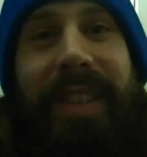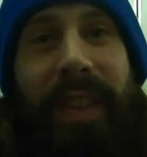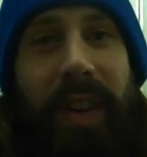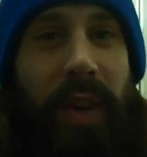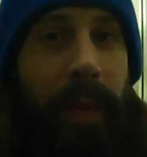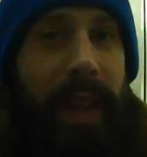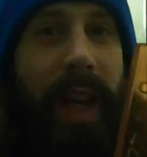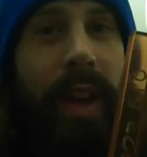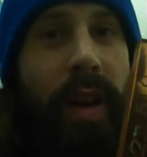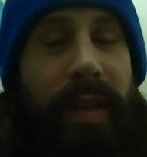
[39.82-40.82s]
Just gonna drop the
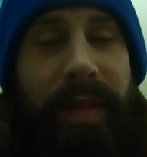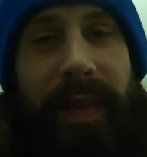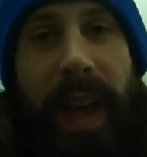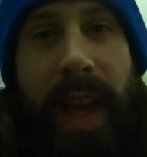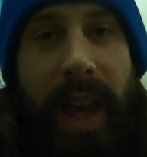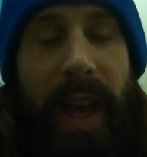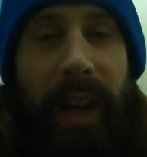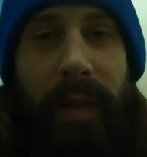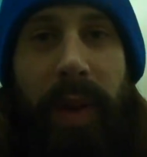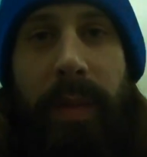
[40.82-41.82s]
key off,
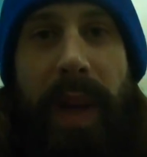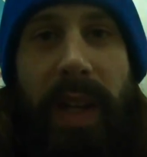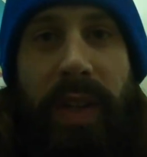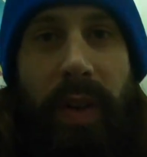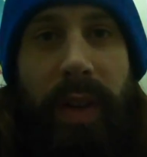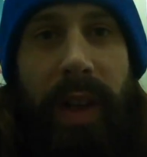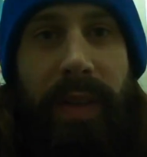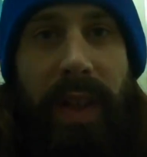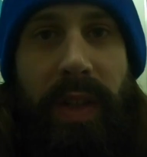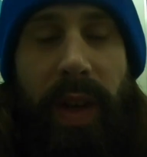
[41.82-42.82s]
and I'm gonna meet John
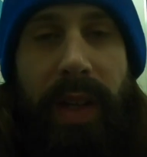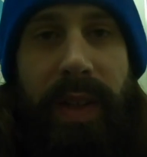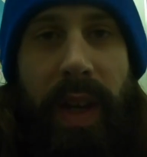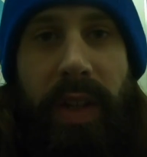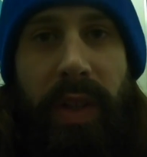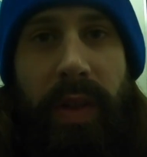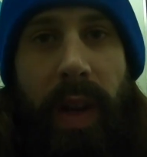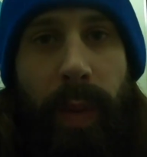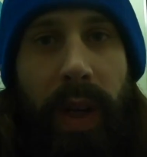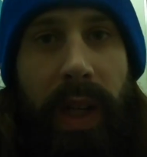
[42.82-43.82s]
at the train station.
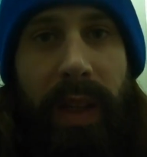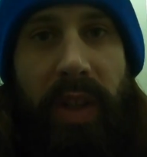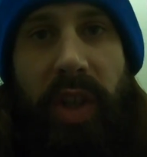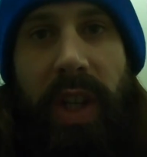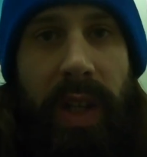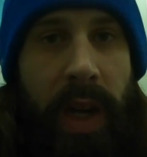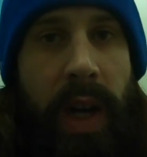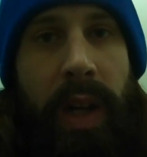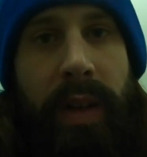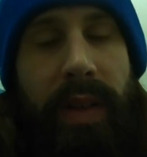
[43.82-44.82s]
I'm gonna get the
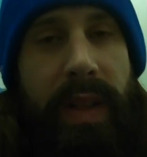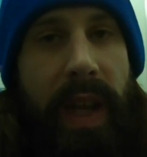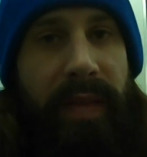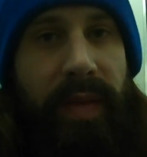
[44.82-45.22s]
Shinkansen down